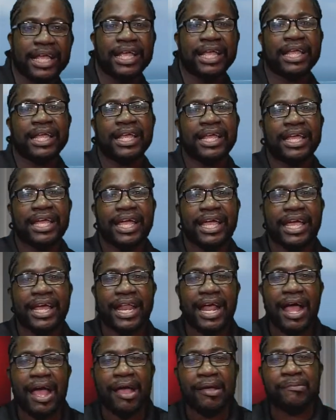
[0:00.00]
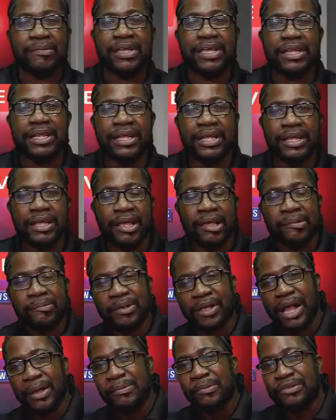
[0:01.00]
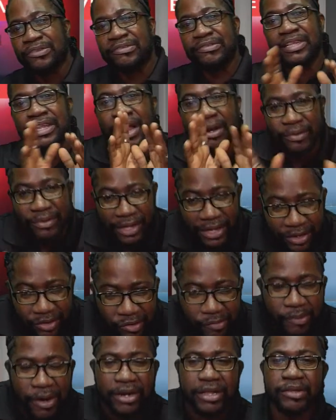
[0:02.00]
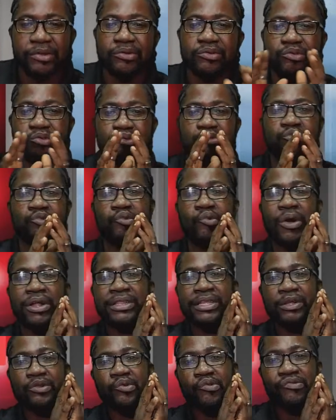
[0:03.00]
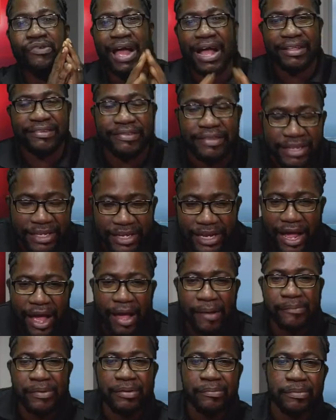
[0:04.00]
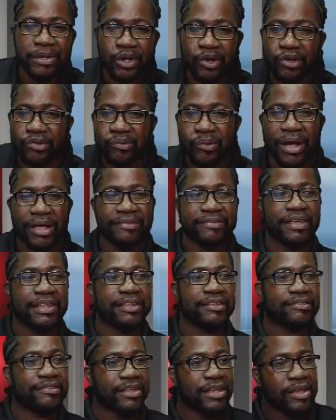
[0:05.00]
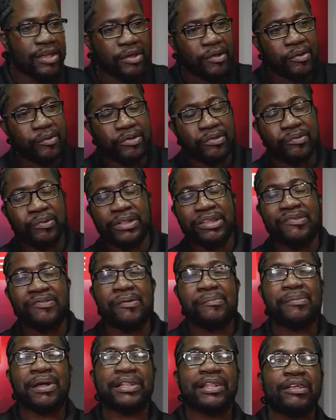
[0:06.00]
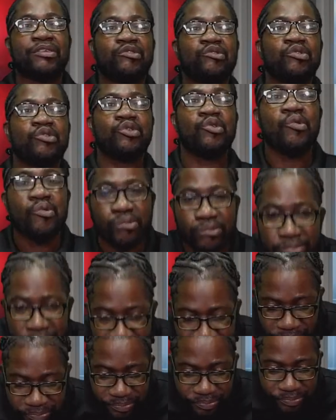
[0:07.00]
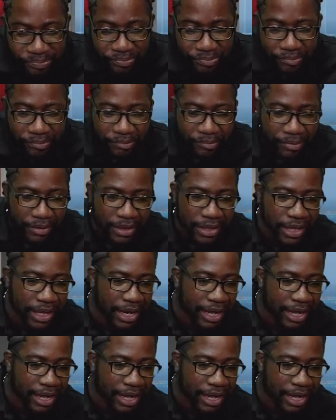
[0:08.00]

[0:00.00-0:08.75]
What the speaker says: You know what I mean? But still, I don't tell nobody to go and take no vaccine, you know what I mean? Because what I'm saying is whatever matters to you. You